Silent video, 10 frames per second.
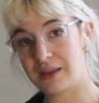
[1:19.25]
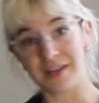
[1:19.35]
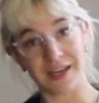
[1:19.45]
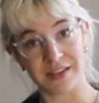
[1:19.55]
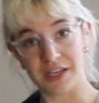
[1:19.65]
it
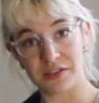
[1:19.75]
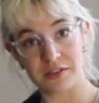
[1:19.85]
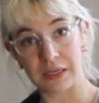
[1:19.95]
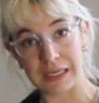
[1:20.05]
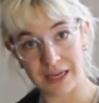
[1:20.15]
takes ages
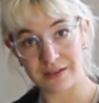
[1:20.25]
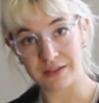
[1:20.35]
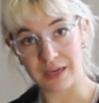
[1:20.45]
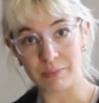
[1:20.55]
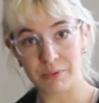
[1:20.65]
to get to
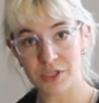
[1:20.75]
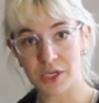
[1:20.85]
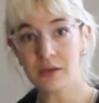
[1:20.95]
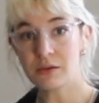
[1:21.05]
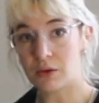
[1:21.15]

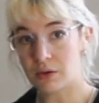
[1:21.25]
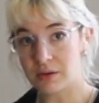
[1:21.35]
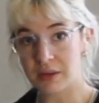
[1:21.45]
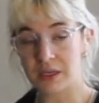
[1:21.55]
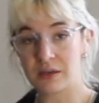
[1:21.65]
temperature, longer
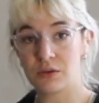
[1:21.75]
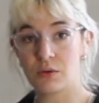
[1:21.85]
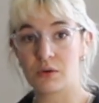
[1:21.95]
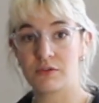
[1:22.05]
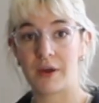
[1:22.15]
than
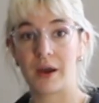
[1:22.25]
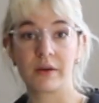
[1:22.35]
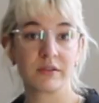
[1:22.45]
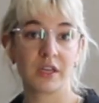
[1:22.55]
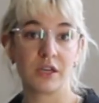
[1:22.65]
your
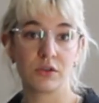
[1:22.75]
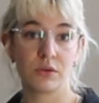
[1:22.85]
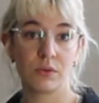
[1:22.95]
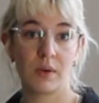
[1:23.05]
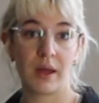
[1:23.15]
firing
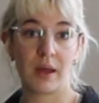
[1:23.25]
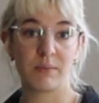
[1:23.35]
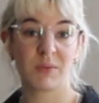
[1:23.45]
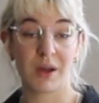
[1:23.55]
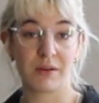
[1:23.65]
schedule
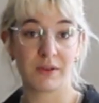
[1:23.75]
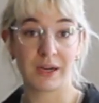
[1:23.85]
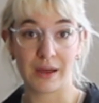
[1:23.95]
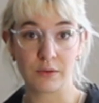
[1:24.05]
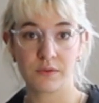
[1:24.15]
kind of
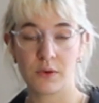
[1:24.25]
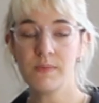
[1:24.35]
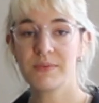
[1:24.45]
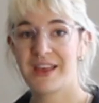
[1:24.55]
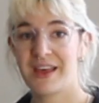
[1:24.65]
allows for.
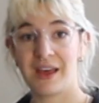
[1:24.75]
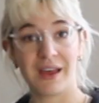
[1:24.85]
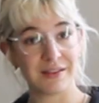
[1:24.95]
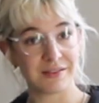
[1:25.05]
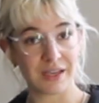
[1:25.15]

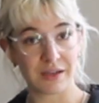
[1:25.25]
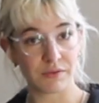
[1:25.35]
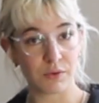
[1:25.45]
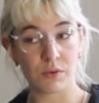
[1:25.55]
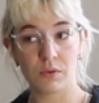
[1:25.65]
And second
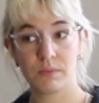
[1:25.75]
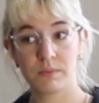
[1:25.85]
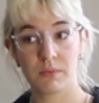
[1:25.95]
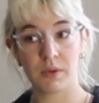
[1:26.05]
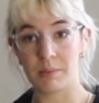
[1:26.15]
of all,
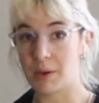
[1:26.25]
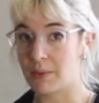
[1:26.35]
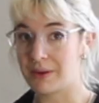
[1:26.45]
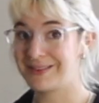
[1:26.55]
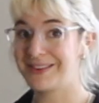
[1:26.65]
a big
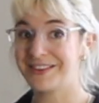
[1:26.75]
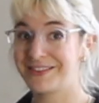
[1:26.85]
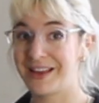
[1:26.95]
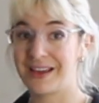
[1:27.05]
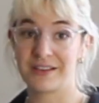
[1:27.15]
one is
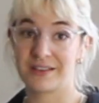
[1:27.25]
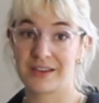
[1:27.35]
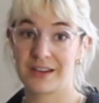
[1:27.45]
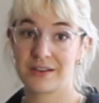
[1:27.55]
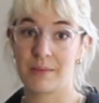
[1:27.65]
that it doesn't
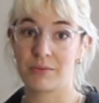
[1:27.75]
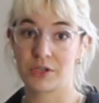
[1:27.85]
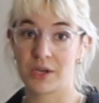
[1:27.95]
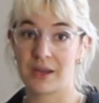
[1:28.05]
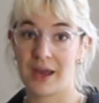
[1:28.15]
get to
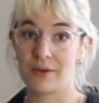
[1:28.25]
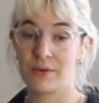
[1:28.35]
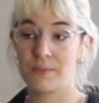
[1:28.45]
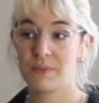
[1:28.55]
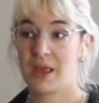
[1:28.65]
temperature at
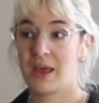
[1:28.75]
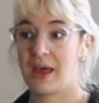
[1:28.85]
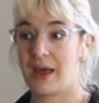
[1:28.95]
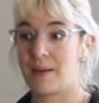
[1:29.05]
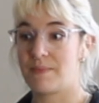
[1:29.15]
all.
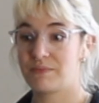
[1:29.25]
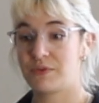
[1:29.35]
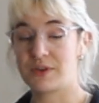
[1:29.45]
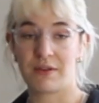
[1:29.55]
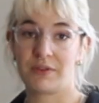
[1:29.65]

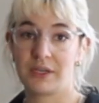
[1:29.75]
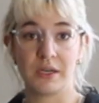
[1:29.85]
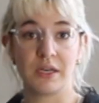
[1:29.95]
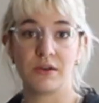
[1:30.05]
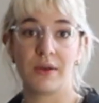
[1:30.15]
You definitely
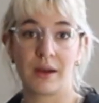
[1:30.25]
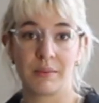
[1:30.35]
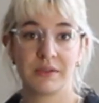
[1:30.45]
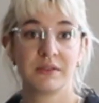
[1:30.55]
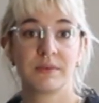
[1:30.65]
need new
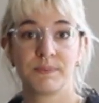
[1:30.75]
elements.